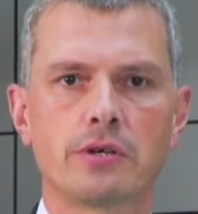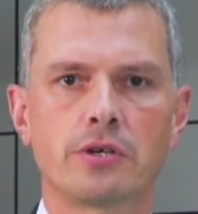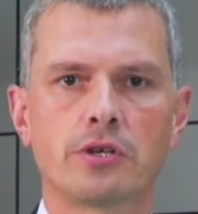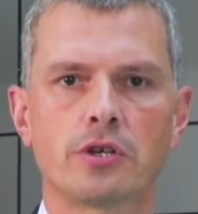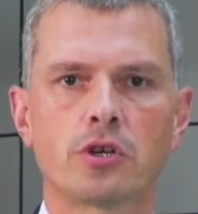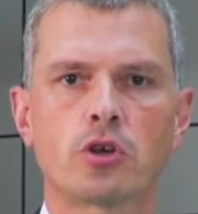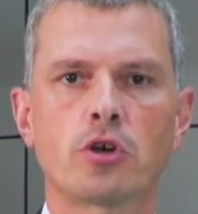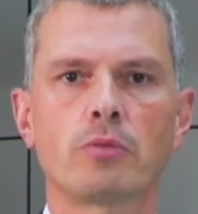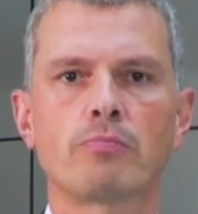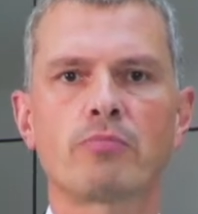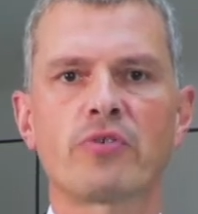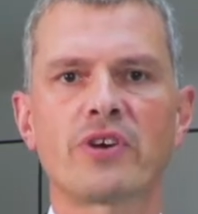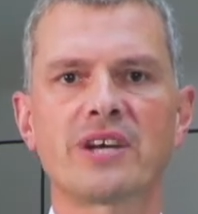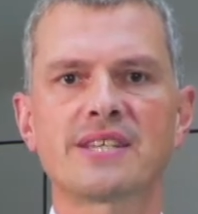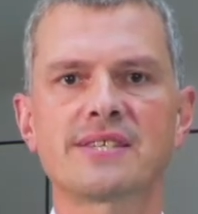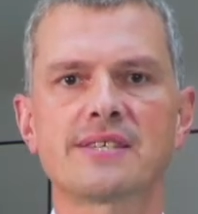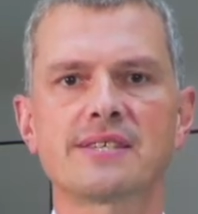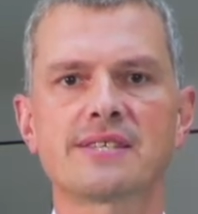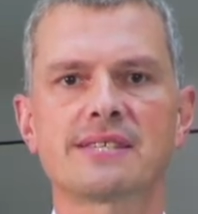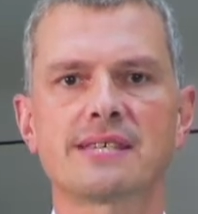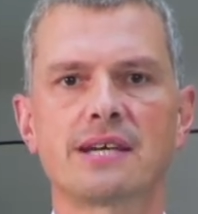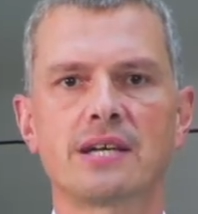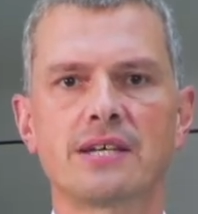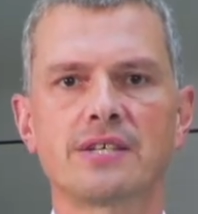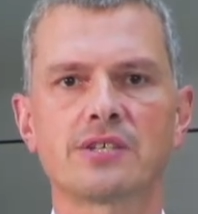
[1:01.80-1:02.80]
The compressor
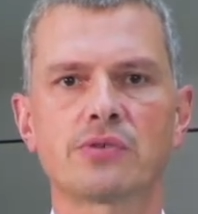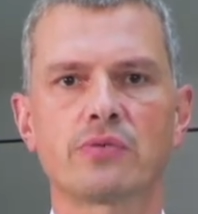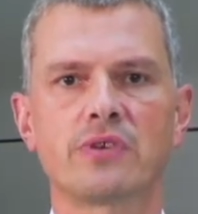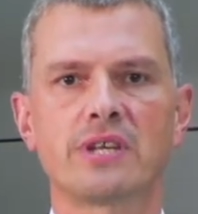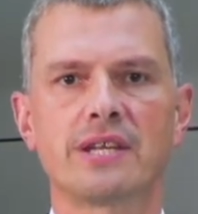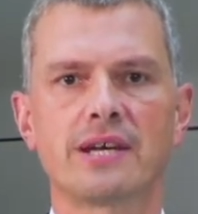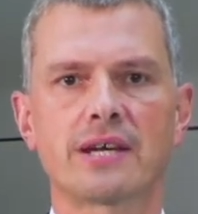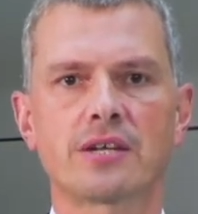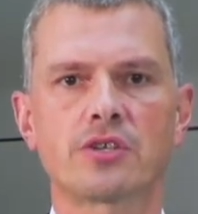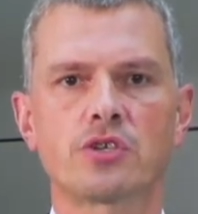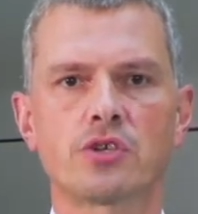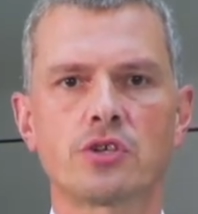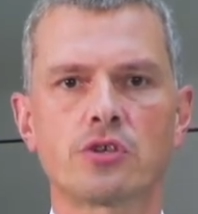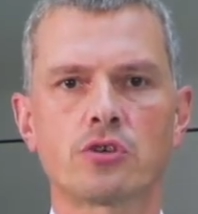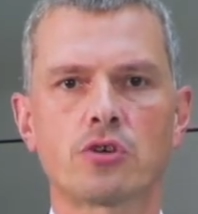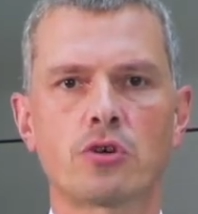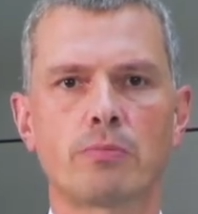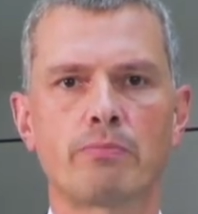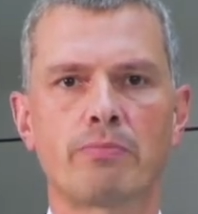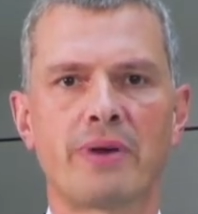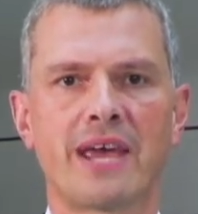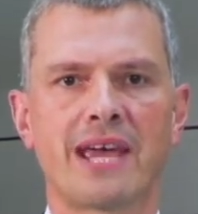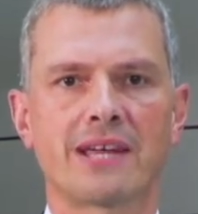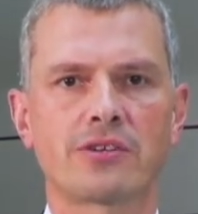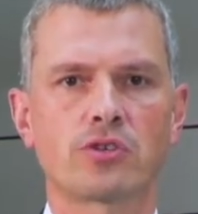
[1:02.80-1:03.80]
size reduction
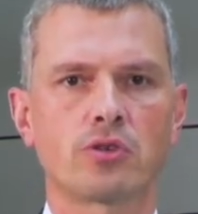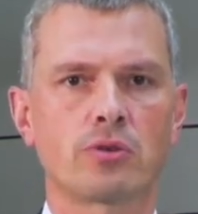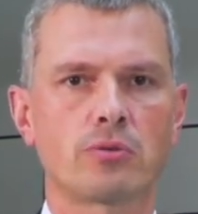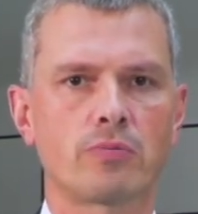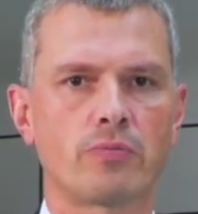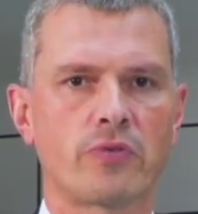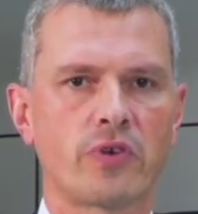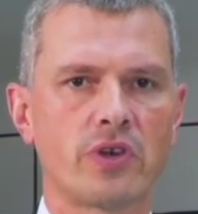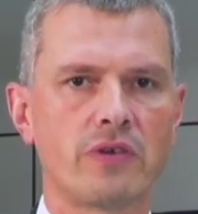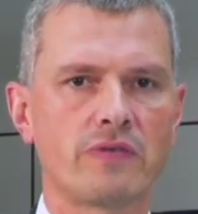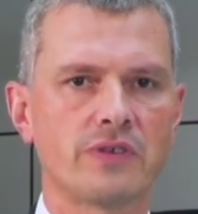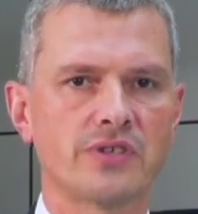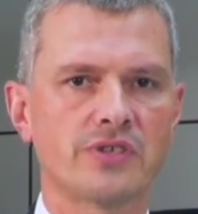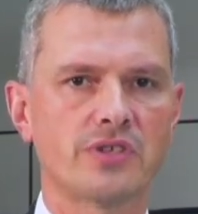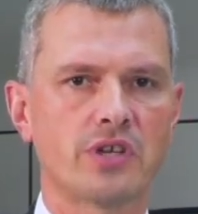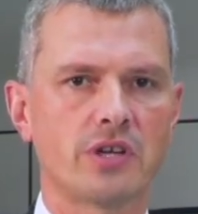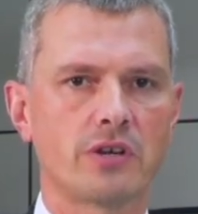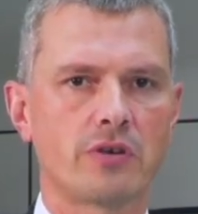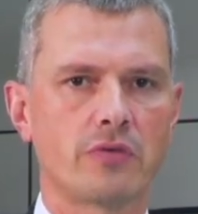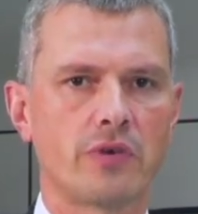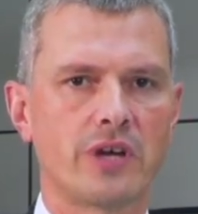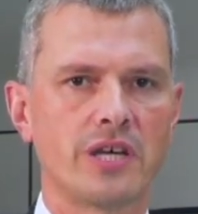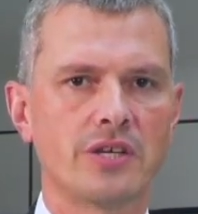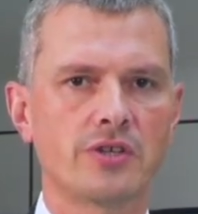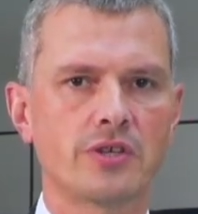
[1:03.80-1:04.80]
compared to the previous
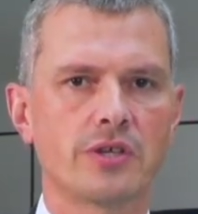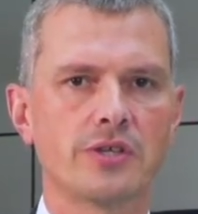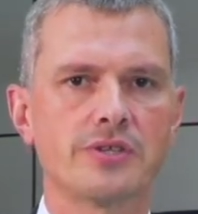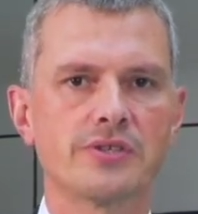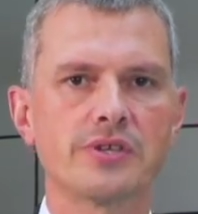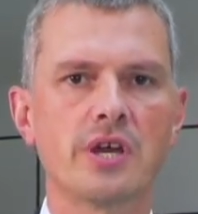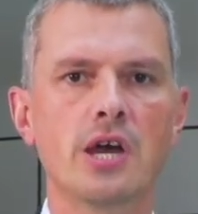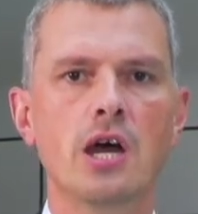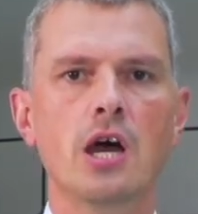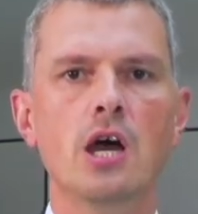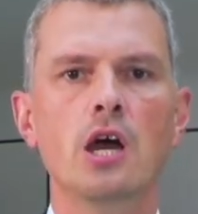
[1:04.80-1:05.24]
generations